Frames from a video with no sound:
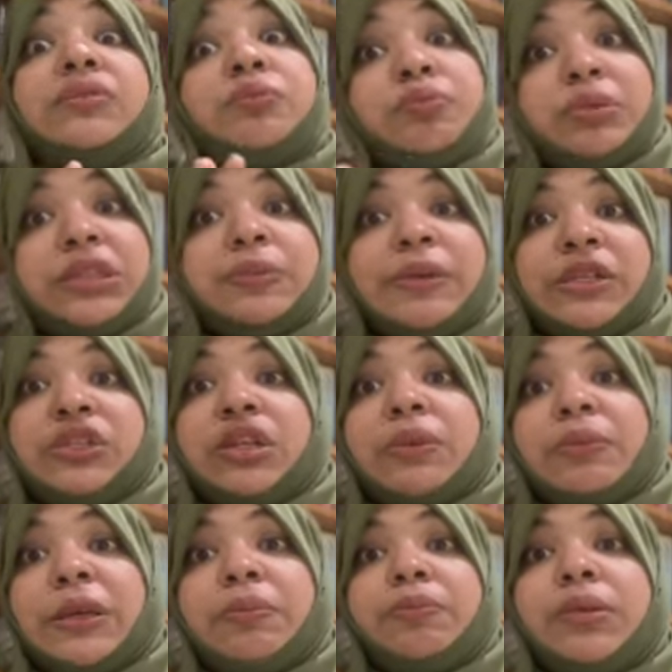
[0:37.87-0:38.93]
especially
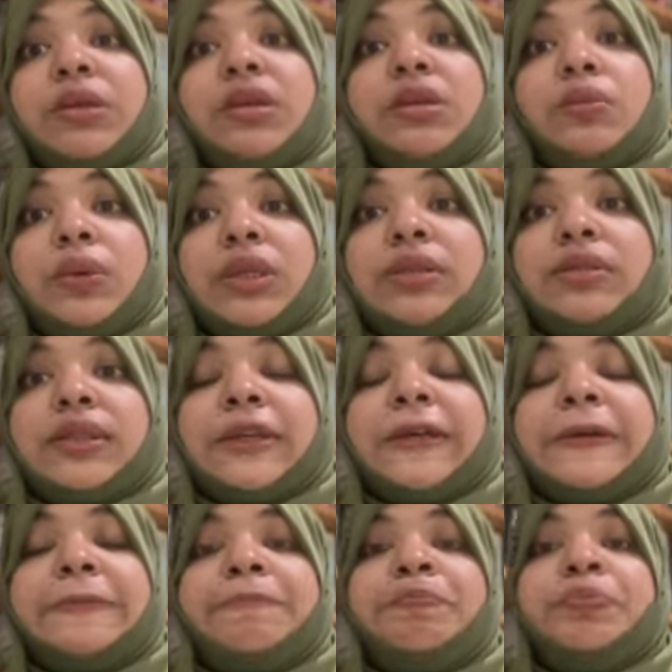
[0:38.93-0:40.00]
people with
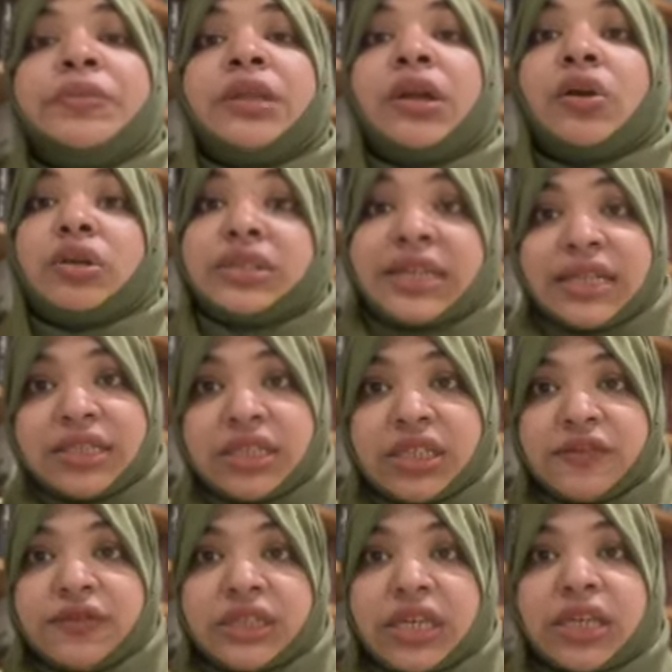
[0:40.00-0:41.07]

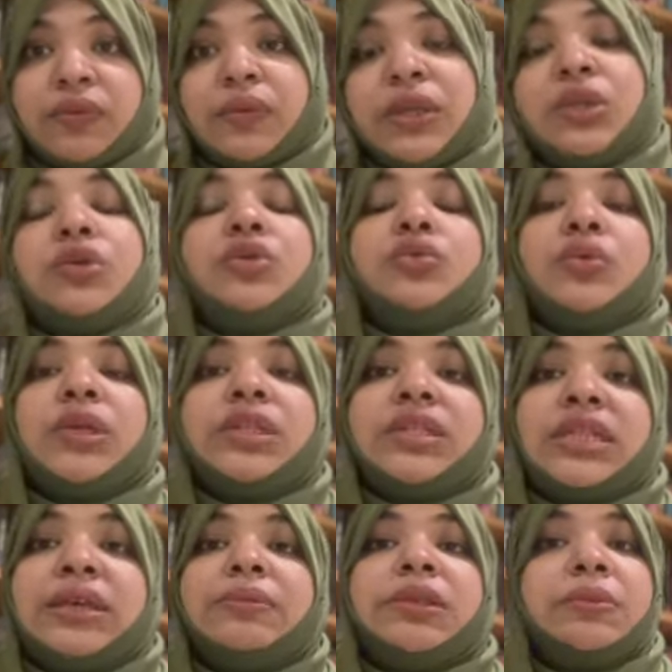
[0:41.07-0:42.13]
sensitive skin, when you're doing
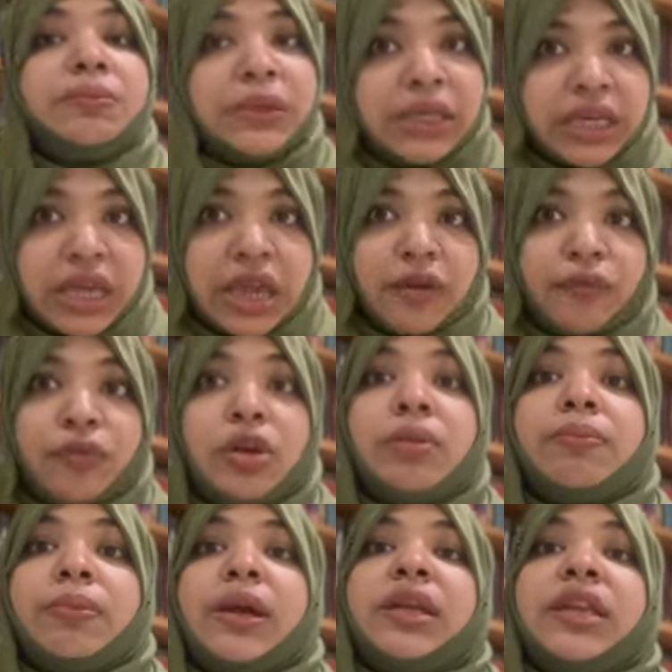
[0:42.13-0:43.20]
steaming, be careful,
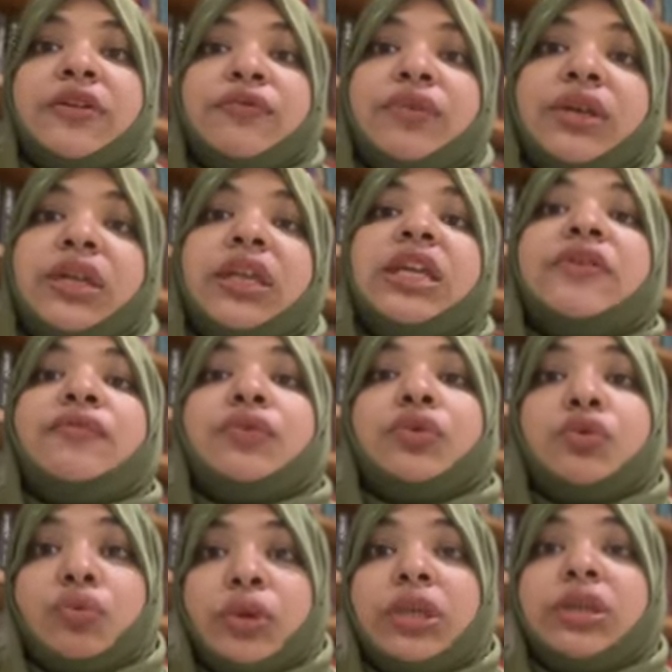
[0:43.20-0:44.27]
but definitely if you
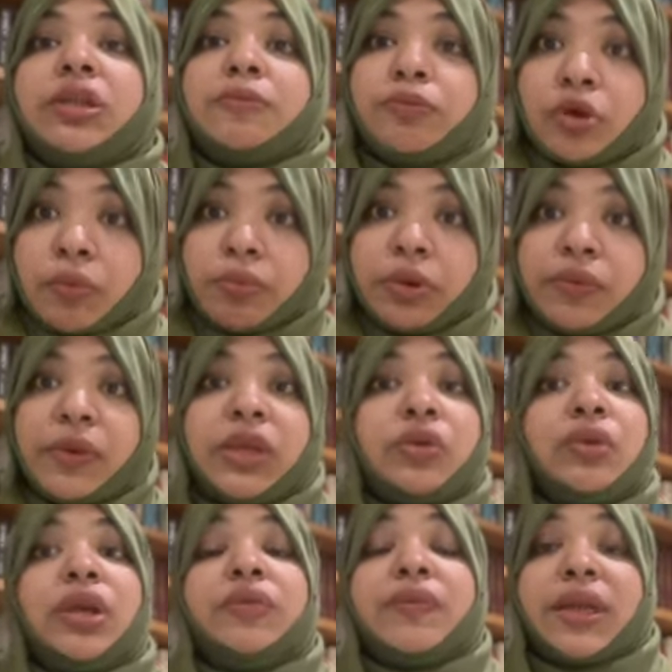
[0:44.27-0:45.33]
do it in the proper way, you
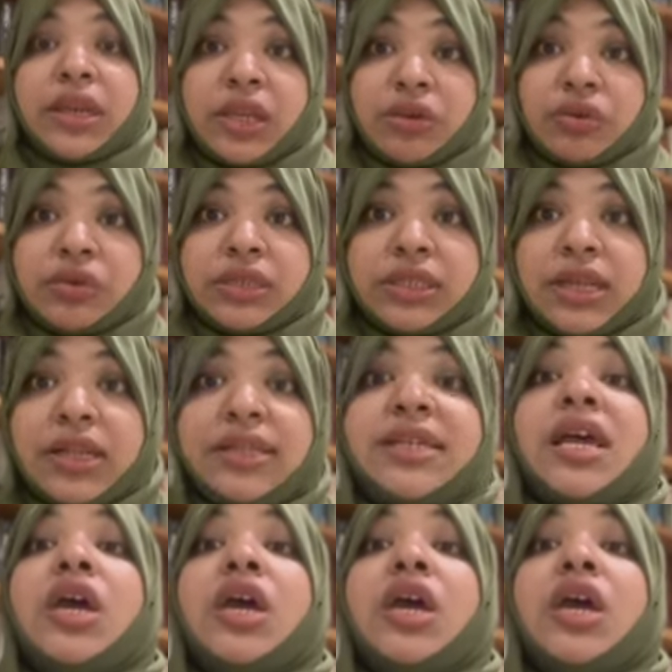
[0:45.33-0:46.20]
get very good results.